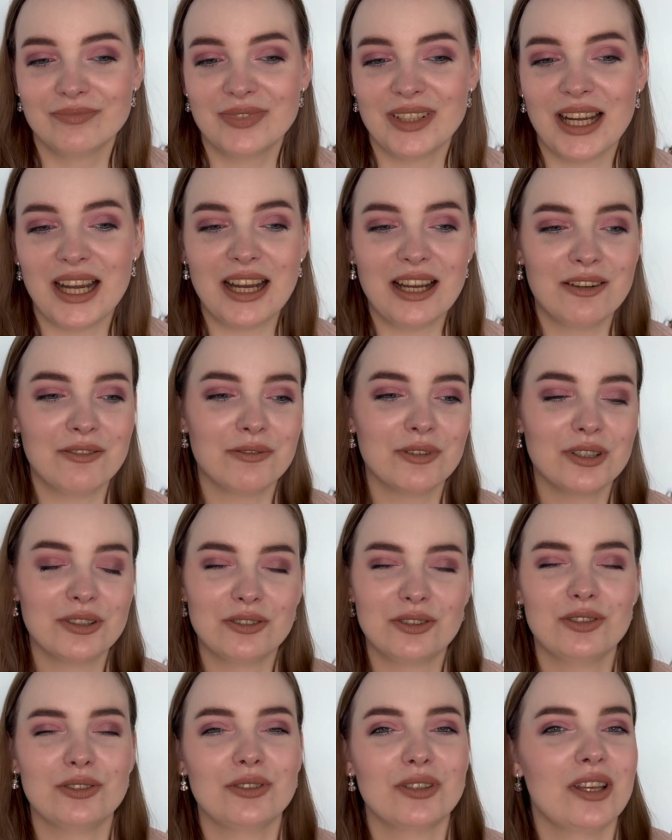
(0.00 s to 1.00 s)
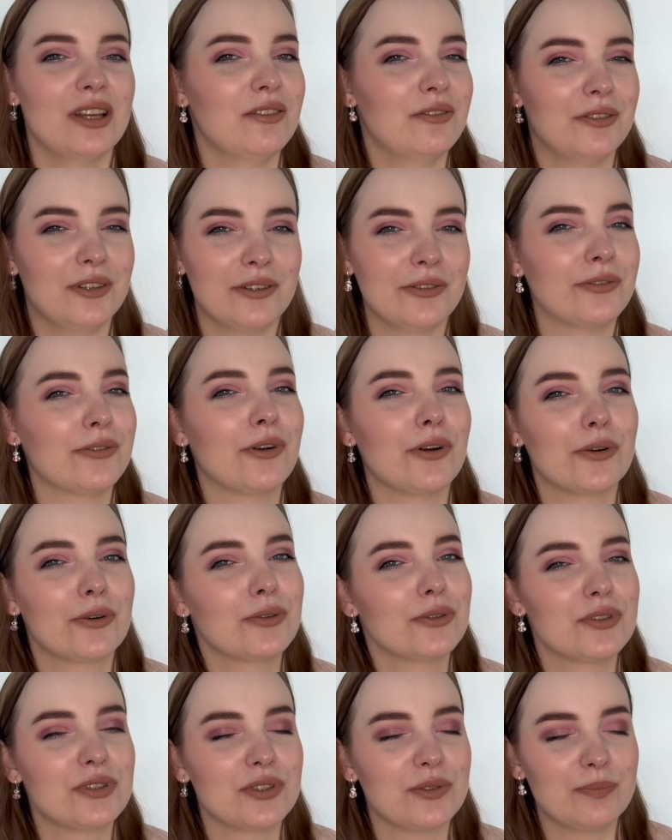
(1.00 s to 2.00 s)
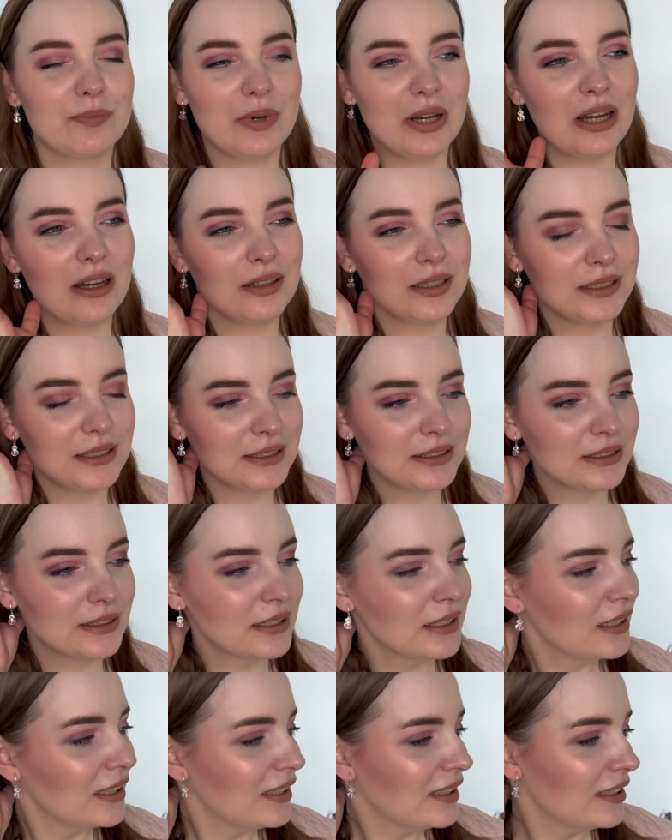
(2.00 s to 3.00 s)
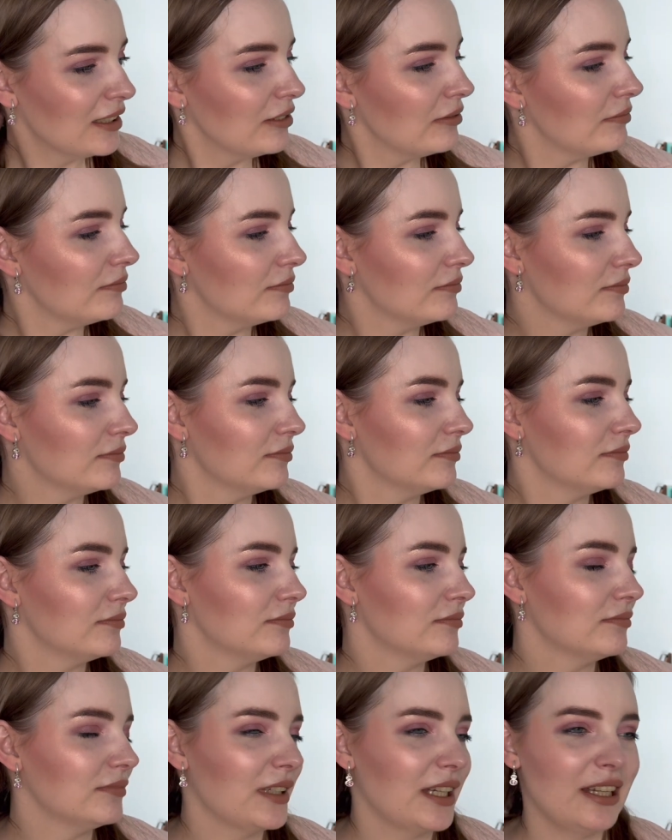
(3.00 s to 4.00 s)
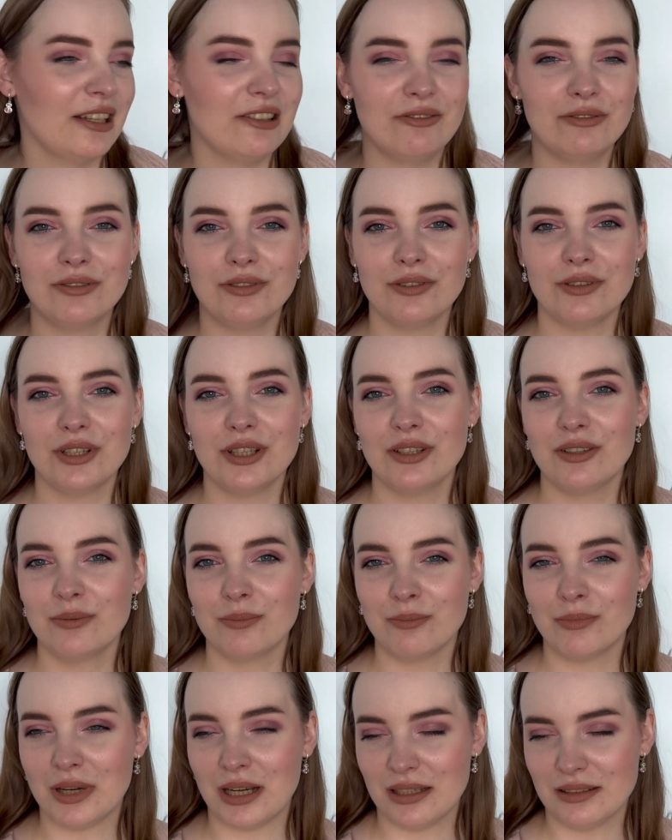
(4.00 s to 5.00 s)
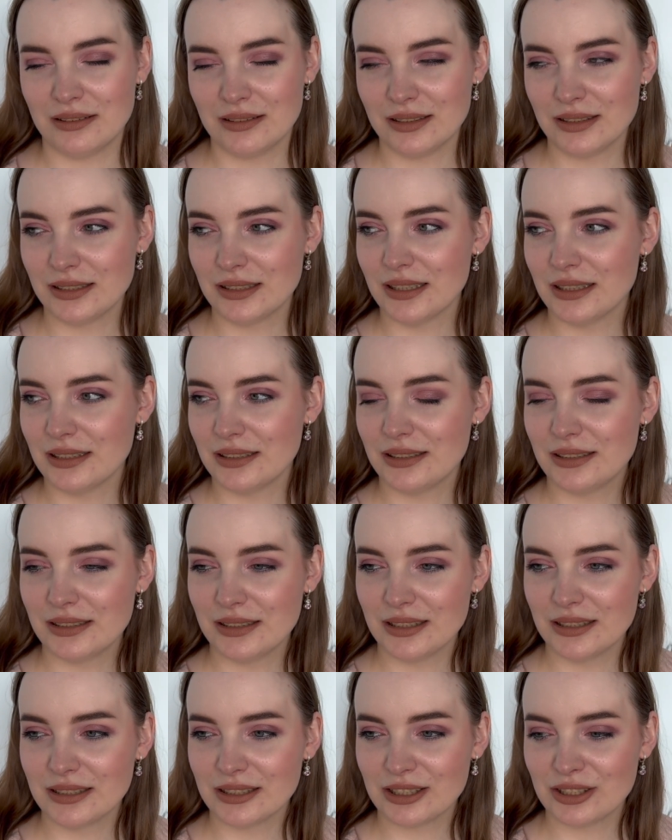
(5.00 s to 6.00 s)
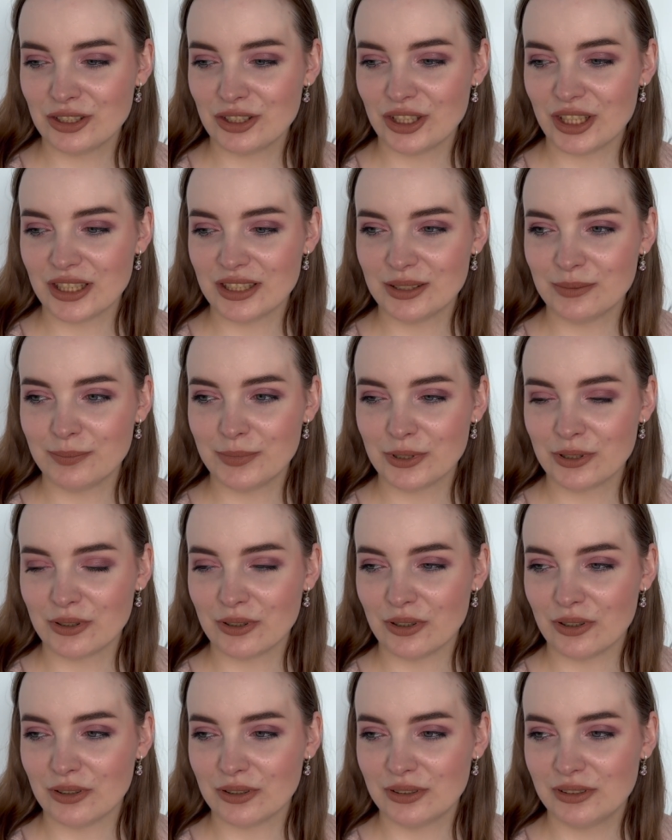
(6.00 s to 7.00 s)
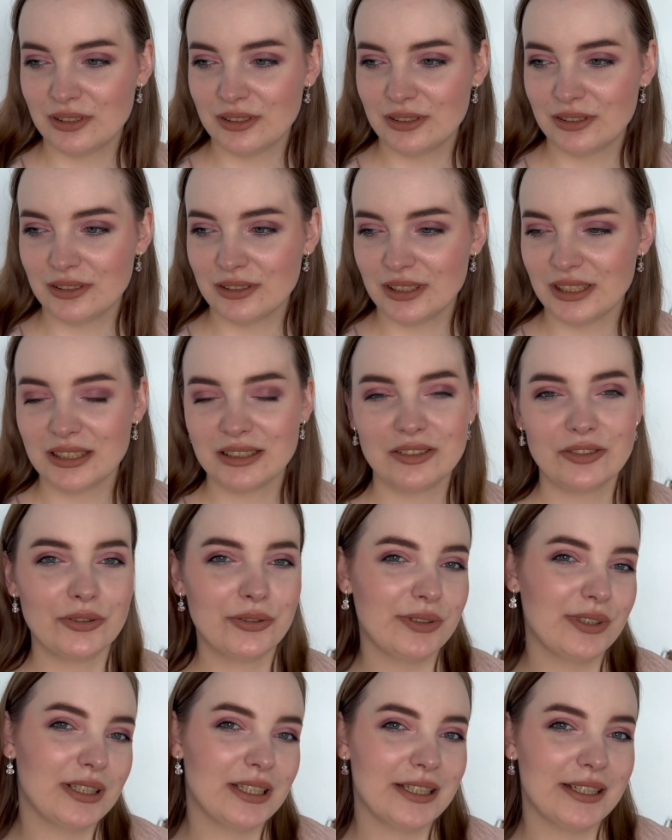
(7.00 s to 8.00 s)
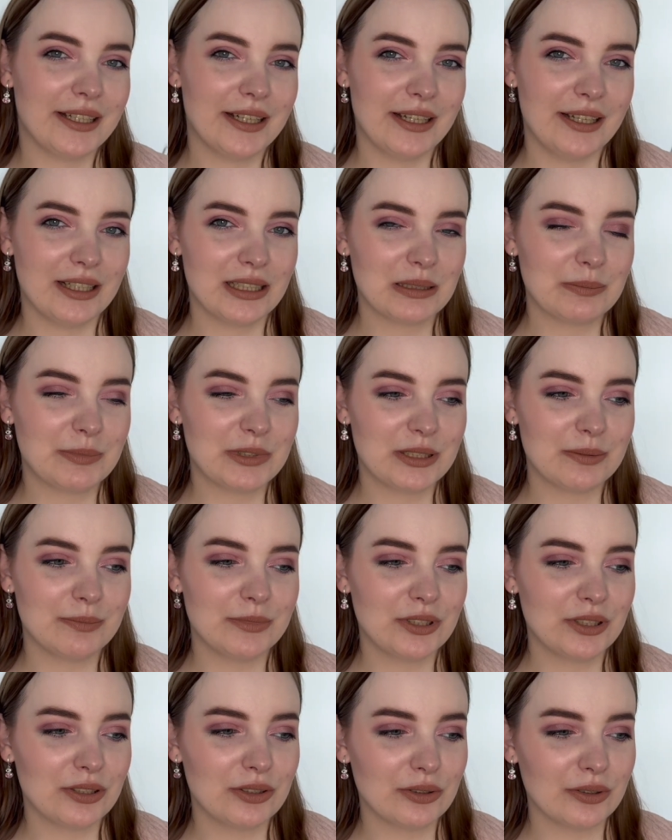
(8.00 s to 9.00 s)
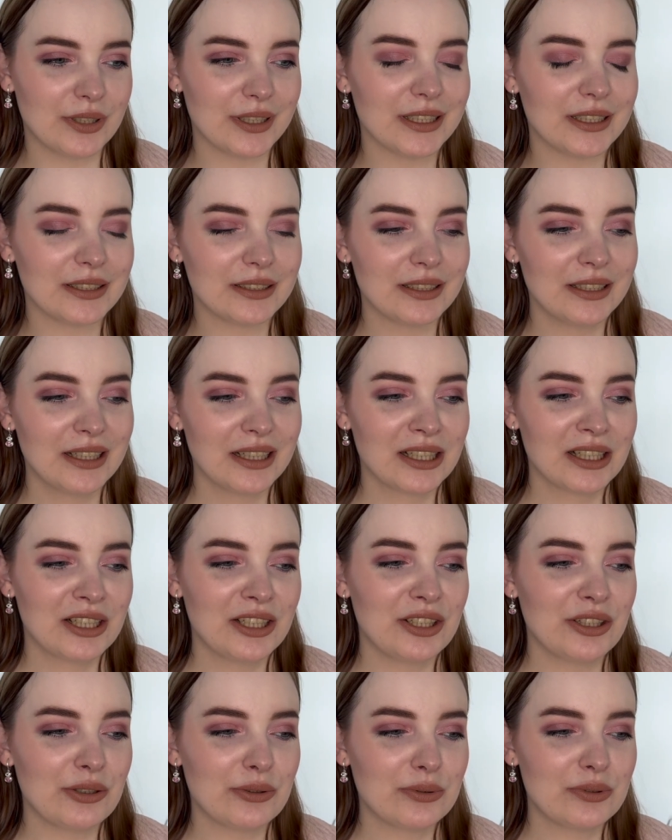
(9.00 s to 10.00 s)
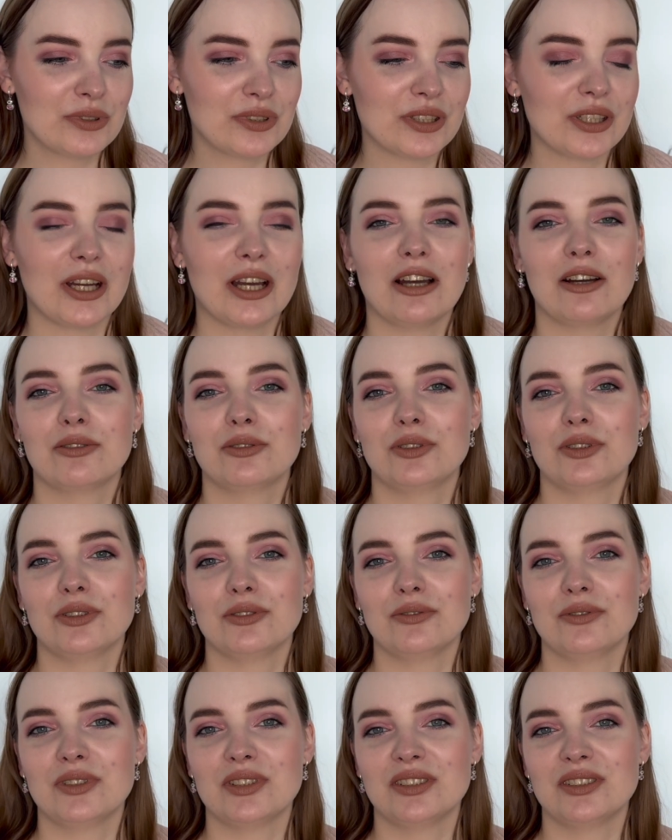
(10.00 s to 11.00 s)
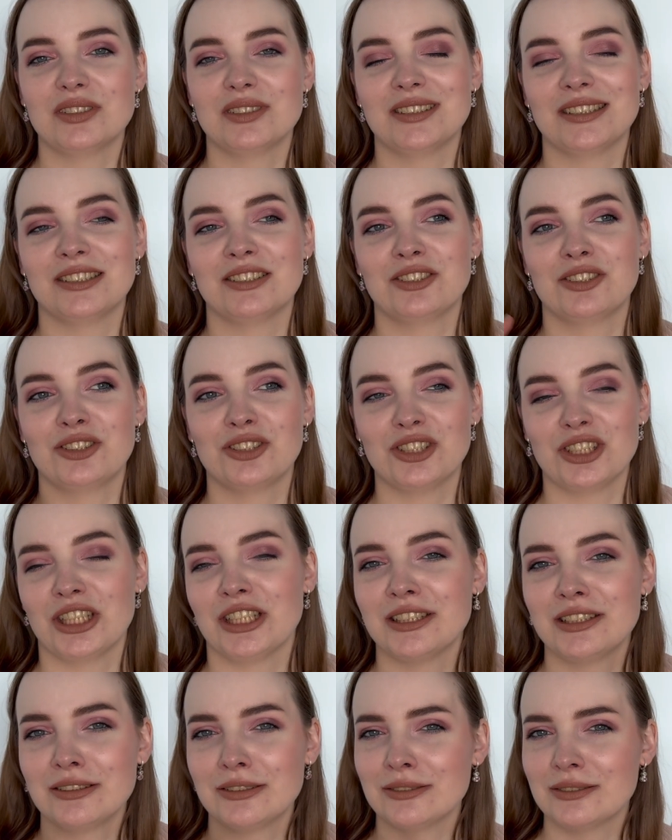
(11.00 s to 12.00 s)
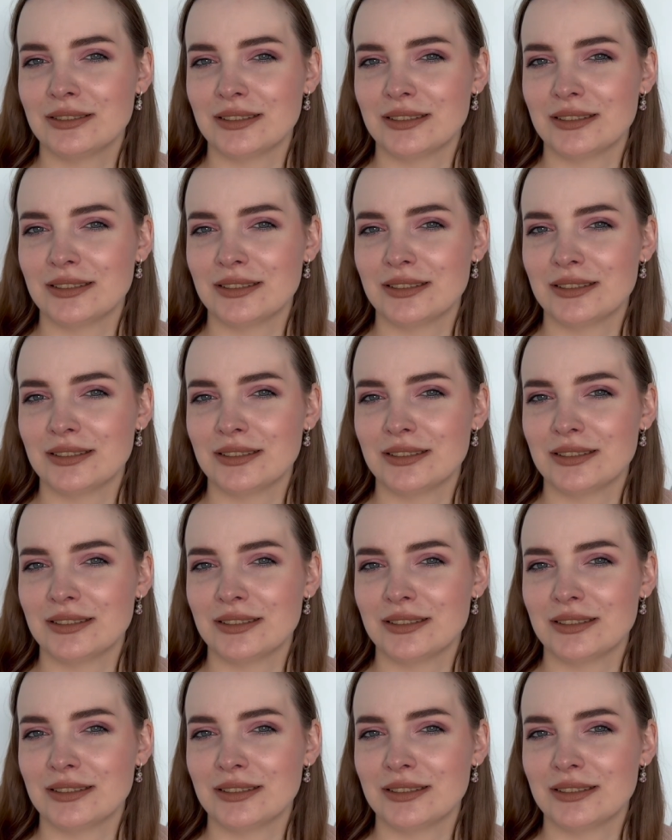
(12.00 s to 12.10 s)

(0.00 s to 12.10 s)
I want to have a focus palette every month, I think, just because it really helps me to get use out of the shadows